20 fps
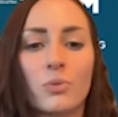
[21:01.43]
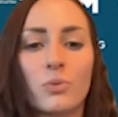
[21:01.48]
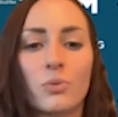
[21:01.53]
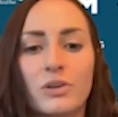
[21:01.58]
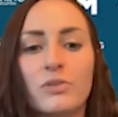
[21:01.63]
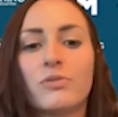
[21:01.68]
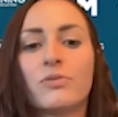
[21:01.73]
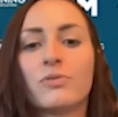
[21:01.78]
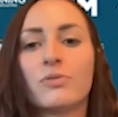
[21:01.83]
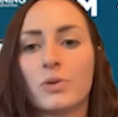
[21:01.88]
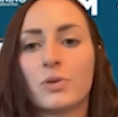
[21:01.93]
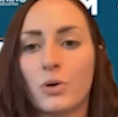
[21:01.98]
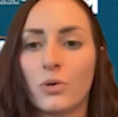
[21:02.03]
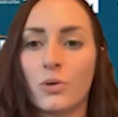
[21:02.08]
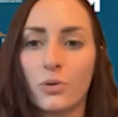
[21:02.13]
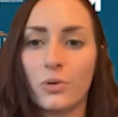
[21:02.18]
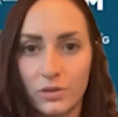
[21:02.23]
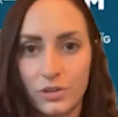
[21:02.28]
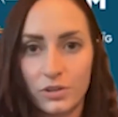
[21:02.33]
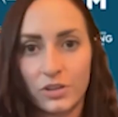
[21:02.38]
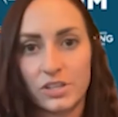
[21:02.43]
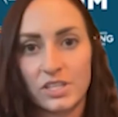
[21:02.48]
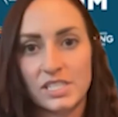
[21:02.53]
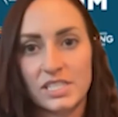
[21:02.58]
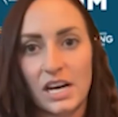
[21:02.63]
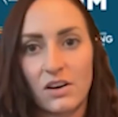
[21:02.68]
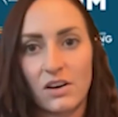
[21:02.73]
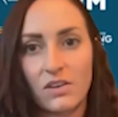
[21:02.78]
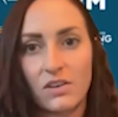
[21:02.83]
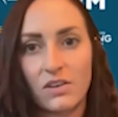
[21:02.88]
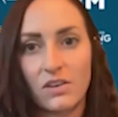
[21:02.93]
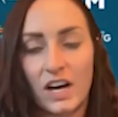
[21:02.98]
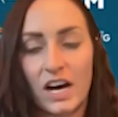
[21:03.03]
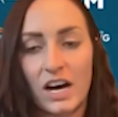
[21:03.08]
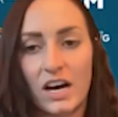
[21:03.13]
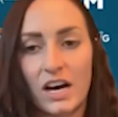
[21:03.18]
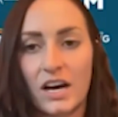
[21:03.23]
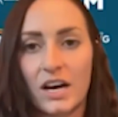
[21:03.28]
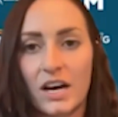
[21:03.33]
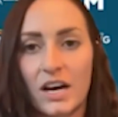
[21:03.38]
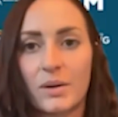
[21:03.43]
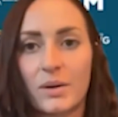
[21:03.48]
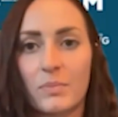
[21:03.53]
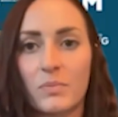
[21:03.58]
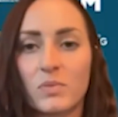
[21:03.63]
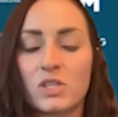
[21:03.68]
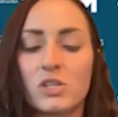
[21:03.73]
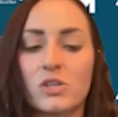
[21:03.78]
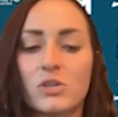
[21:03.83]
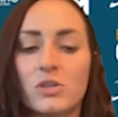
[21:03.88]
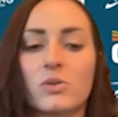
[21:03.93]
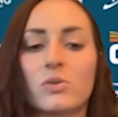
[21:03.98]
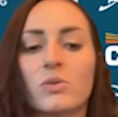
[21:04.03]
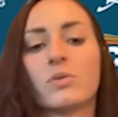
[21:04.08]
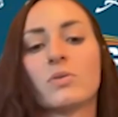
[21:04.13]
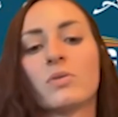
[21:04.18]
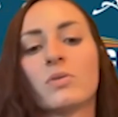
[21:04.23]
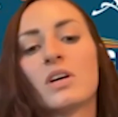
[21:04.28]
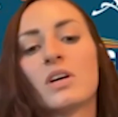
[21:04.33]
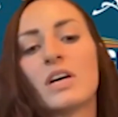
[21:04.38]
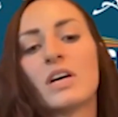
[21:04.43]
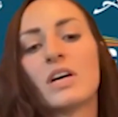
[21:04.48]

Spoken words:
refuel yourself. To